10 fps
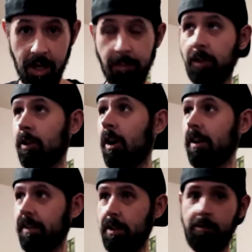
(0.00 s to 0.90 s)
But long
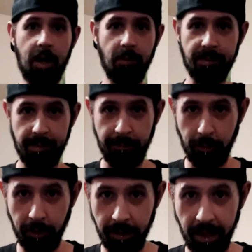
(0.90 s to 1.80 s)
in the realms
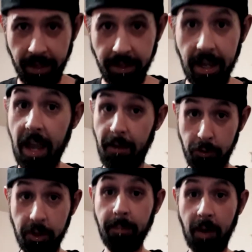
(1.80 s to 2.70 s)
before that, if
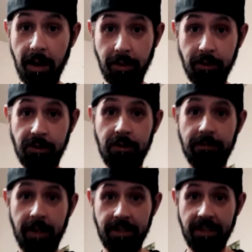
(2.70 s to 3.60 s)
you combine those two
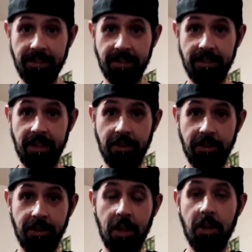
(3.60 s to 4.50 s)
franchises
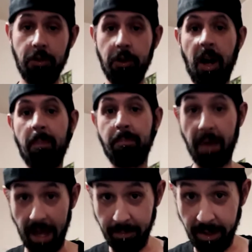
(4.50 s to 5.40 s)
together, you got
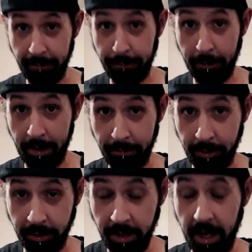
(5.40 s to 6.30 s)
Batman
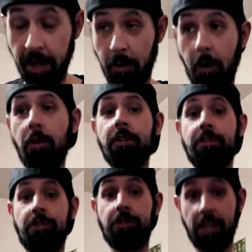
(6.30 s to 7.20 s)
Forever, and holy
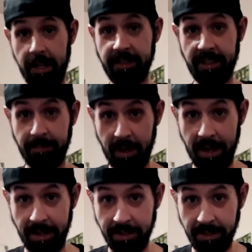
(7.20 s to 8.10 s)
shit is it
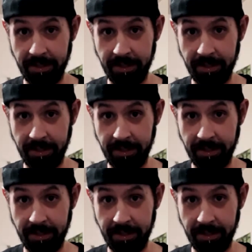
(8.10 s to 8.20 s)
bad.